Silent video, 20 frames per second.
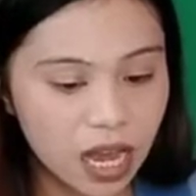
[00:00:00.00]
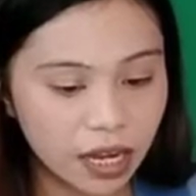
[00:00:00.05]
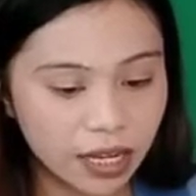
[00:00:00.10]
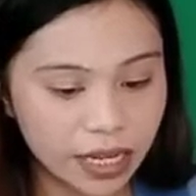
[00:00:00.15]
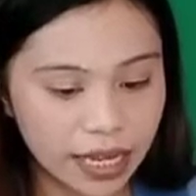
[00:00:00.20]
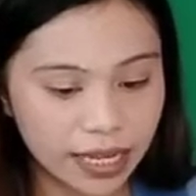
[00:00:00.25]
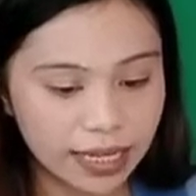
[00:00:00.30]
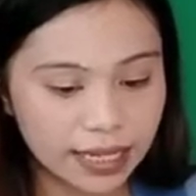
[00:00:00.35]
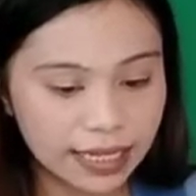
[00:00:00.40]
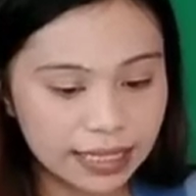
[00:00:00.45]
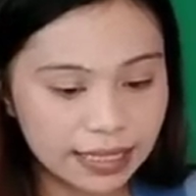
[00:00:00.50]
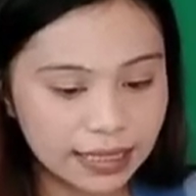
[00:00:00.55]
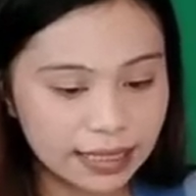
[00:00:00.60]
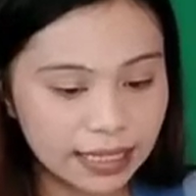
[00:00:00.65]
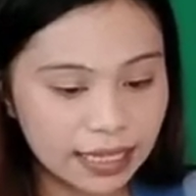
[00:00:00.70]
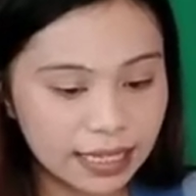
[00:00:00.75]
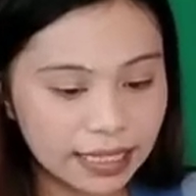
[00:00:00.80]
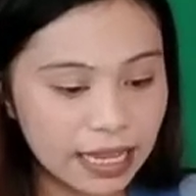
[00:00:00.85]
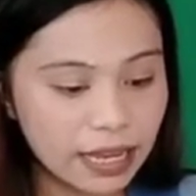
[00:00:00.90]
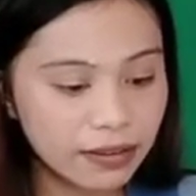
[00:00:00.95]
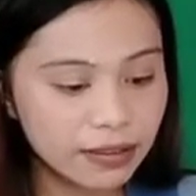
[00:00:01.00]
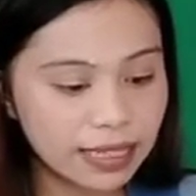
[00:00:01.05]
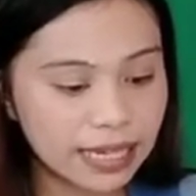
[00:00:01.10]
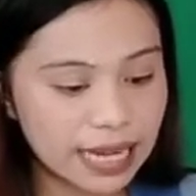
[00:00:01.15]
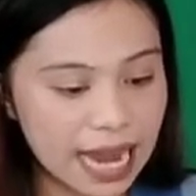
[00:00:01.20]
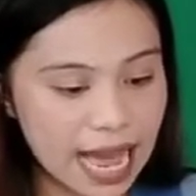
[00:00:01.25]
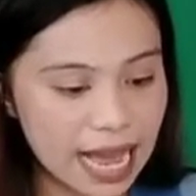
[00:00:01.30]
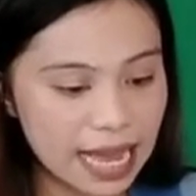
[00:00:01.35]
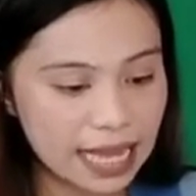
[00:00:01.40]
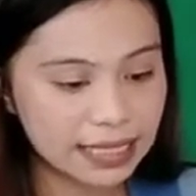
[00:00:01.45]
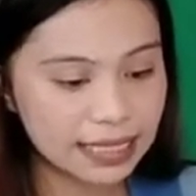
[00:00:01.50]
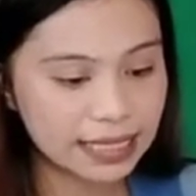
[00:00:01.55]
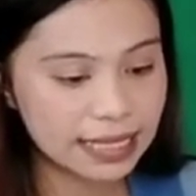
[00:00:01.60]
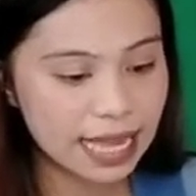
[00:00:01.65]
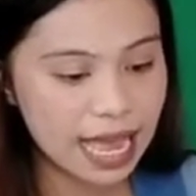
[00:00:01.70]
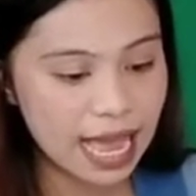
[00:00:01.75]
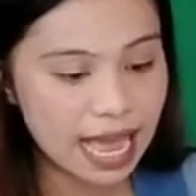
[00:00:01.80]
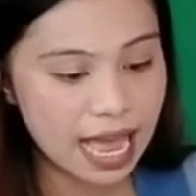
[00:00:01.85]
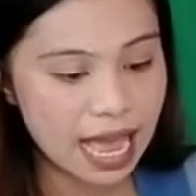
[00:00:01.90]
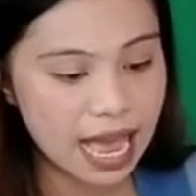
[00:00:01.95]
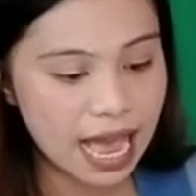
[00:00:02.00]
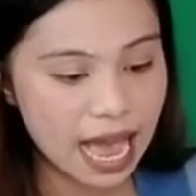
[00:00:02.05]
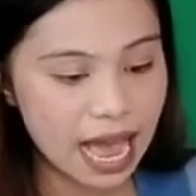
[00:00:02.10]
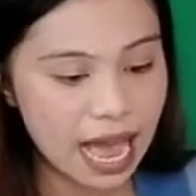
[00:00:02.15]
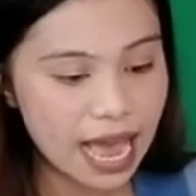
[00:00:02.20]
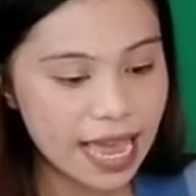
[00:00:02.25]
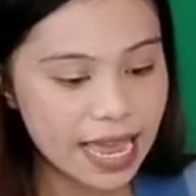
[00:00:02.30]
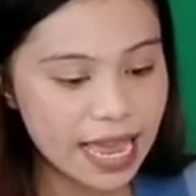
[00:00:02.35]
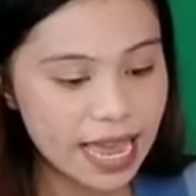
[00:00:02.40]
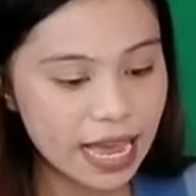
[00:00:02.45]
Okay, now class, I